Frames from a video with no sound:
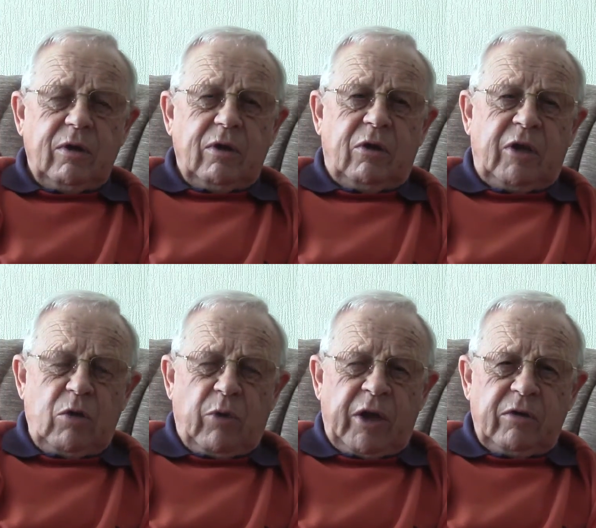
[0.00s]
and he
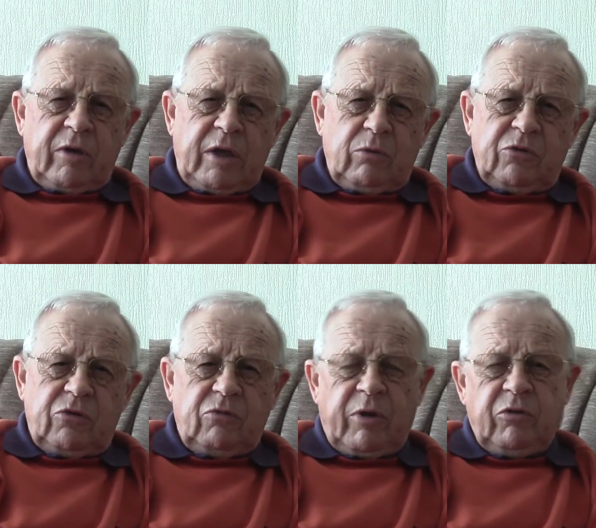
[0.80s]
went
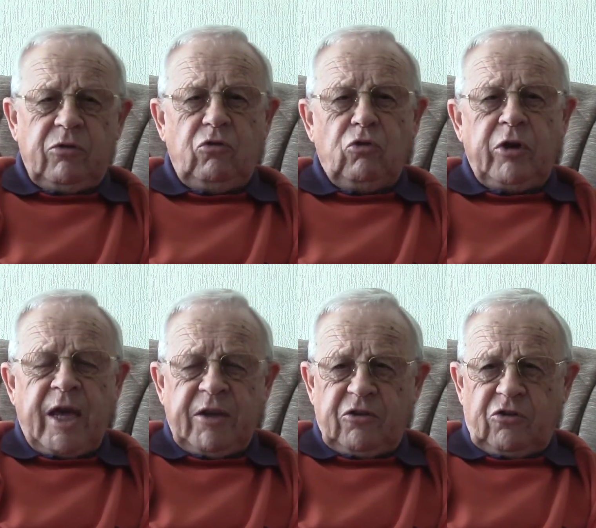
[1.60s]
to join
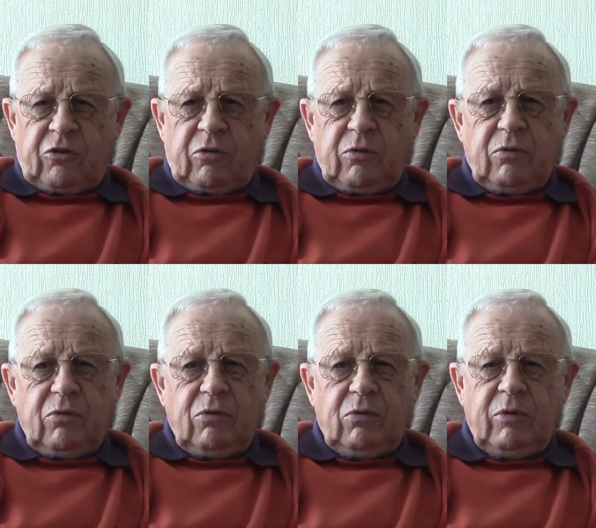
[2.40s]
ENSA,
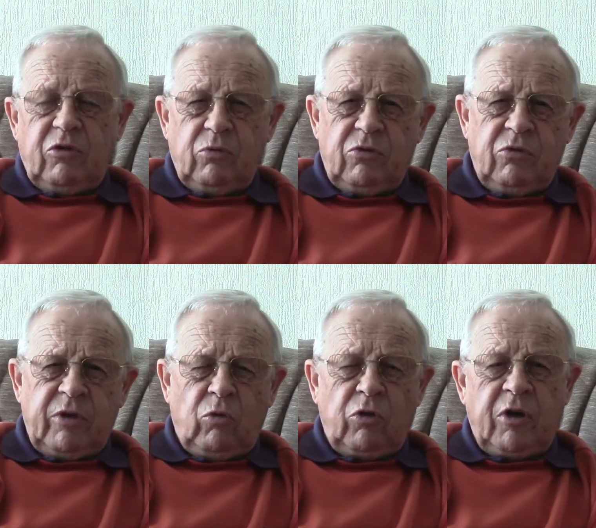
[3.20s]
which was
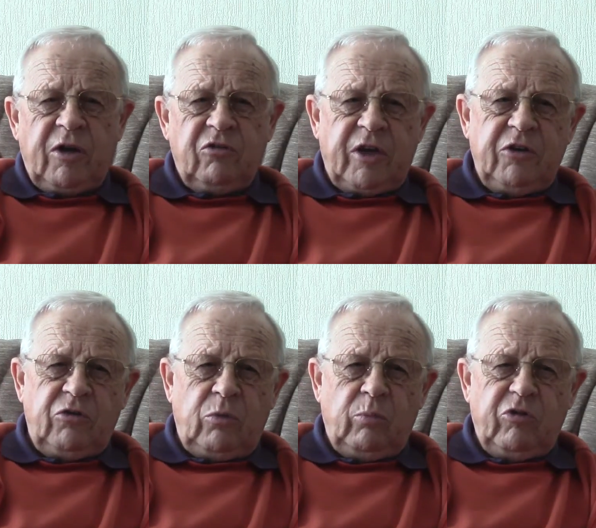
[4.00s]
the
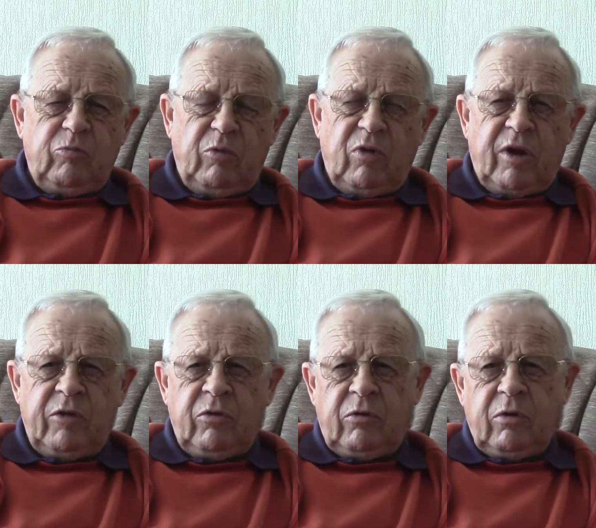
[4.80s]
organisation which
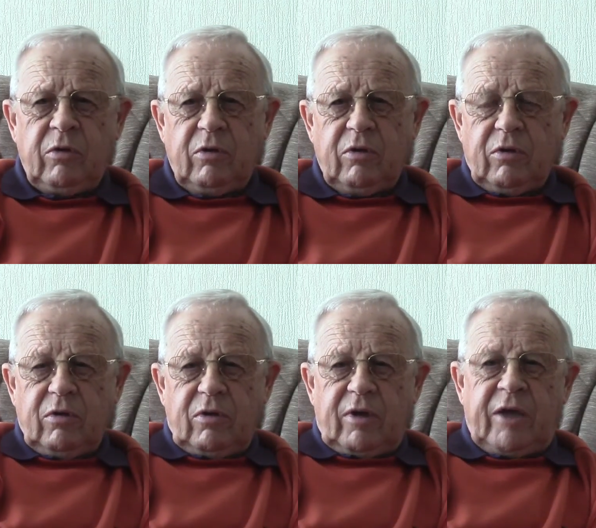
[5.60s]
provided
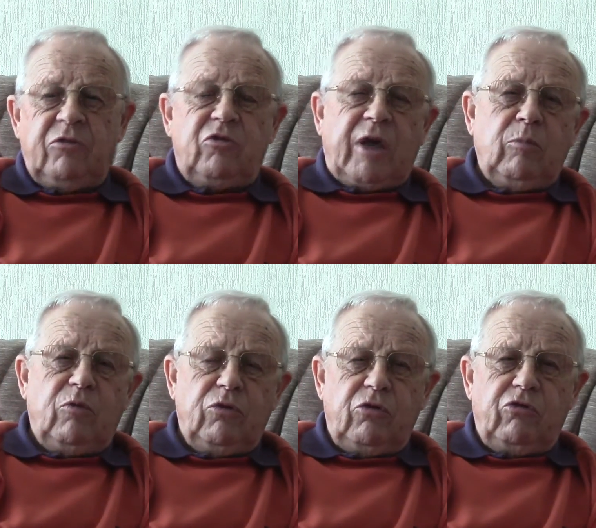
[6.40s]

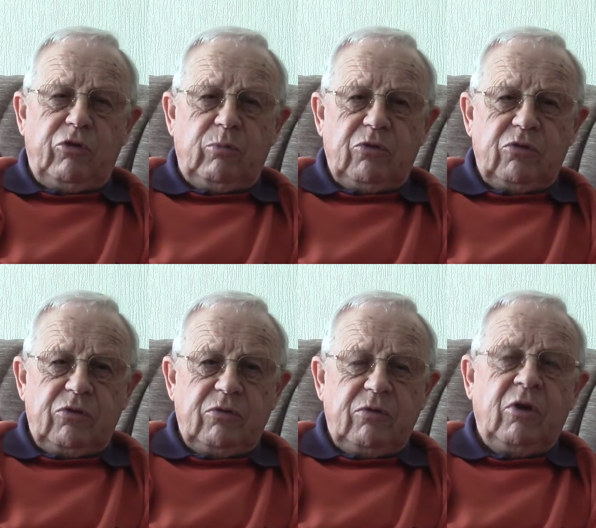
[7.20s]
entertainment for the
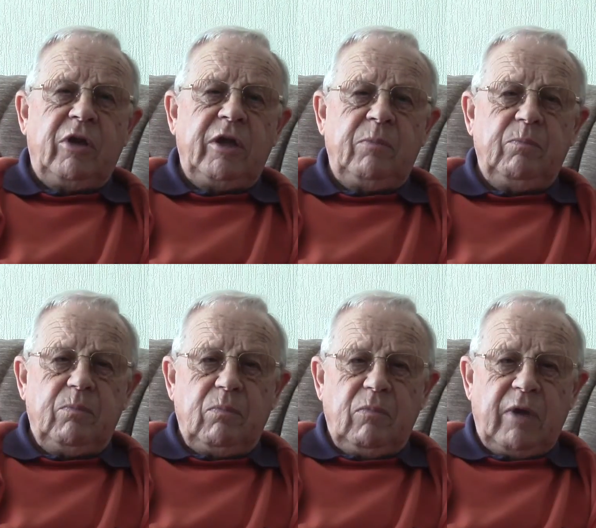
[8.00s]
troops. And
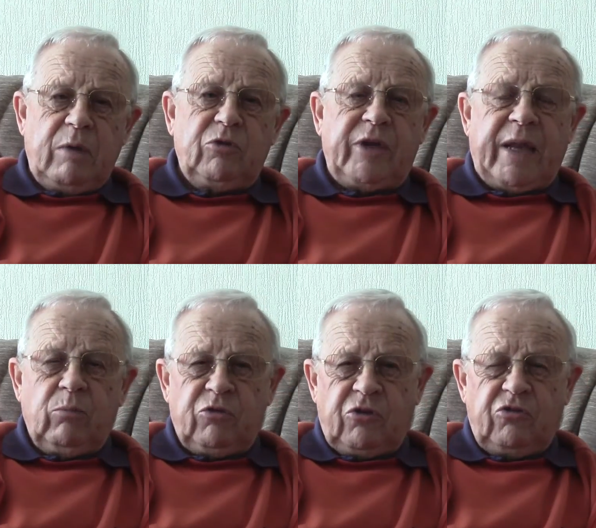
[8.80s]
he was
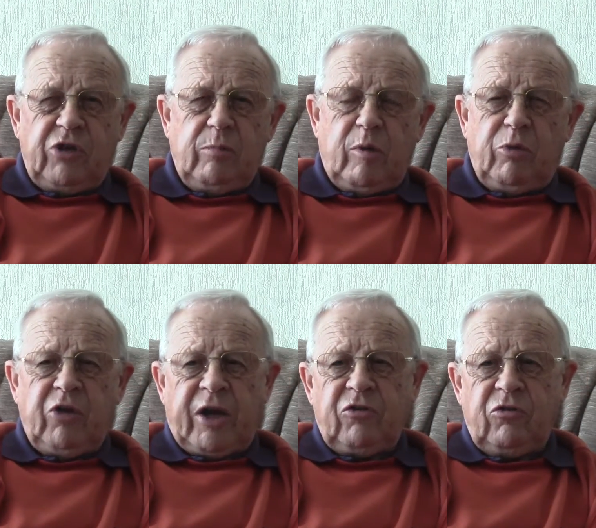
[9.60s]
a cinema
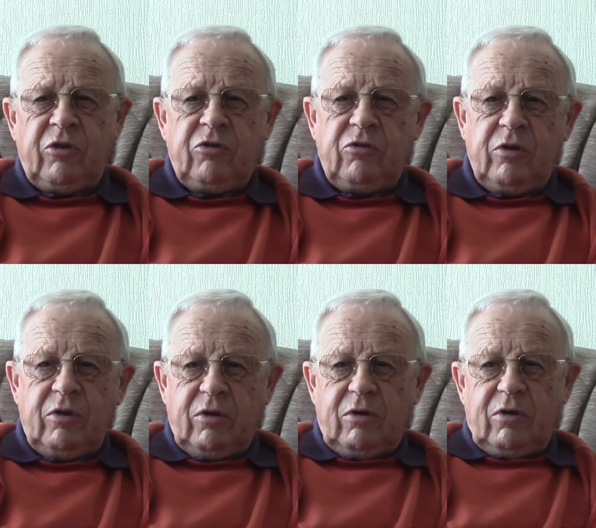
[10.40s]
projectionist,
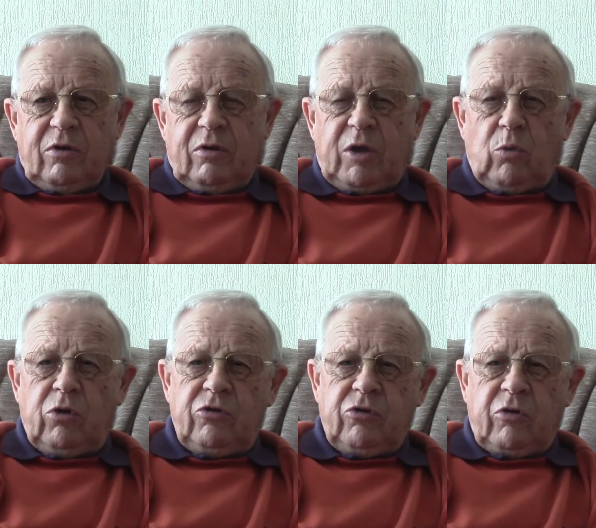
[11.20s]
and he
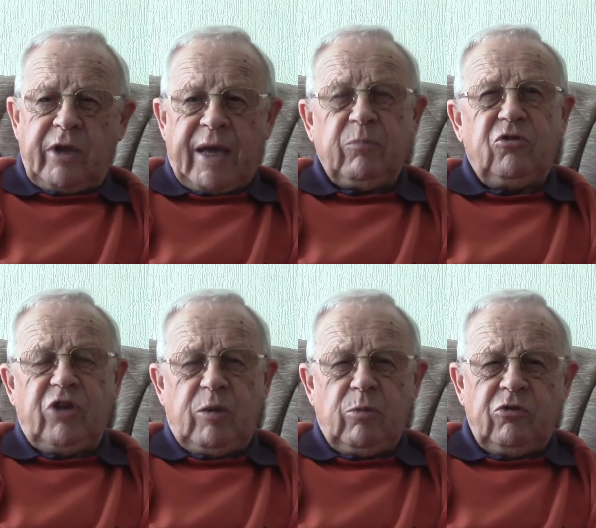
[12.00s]
worked on camp
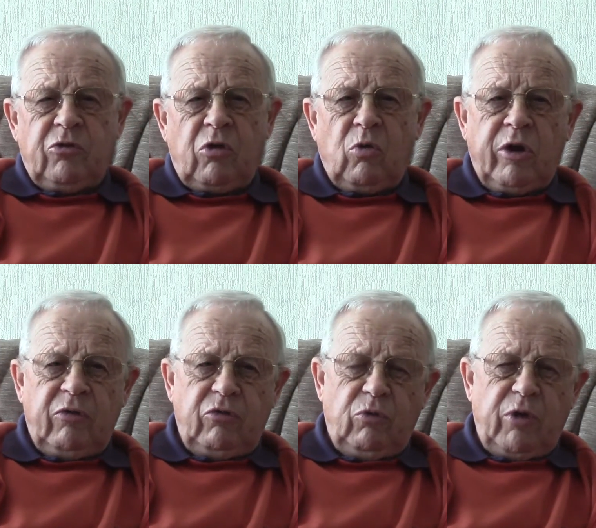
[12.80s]
cinemas on quite
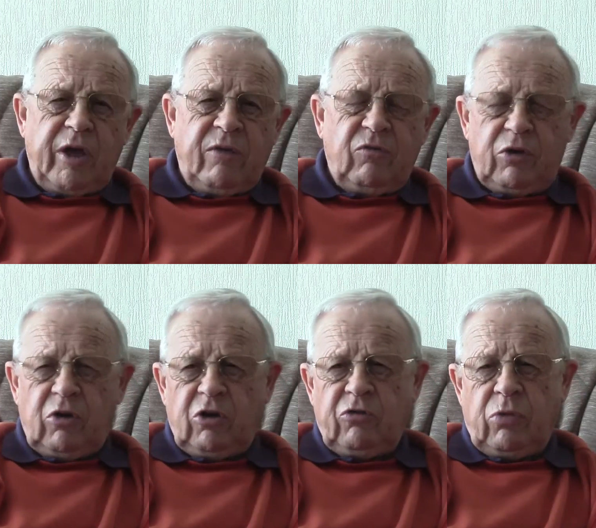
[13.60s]
a few of the
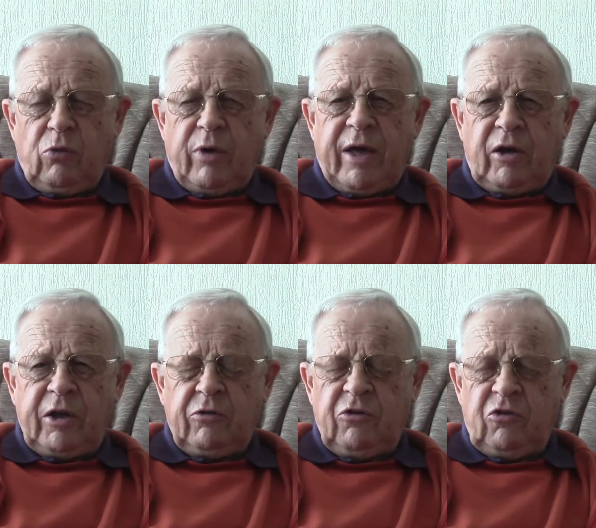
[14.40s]
airfields throughout
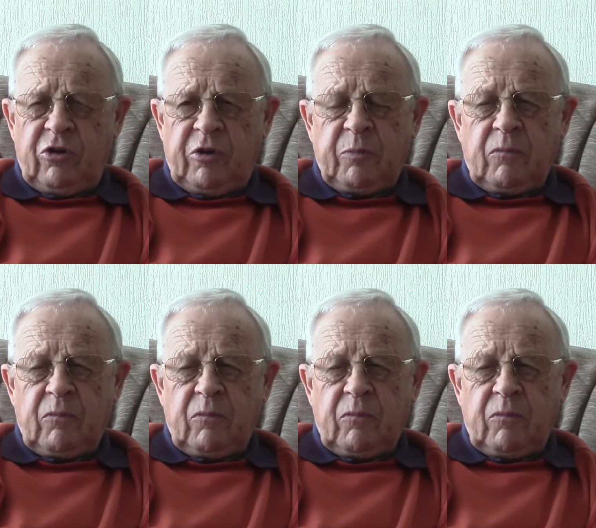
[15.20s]
Lincolnshire.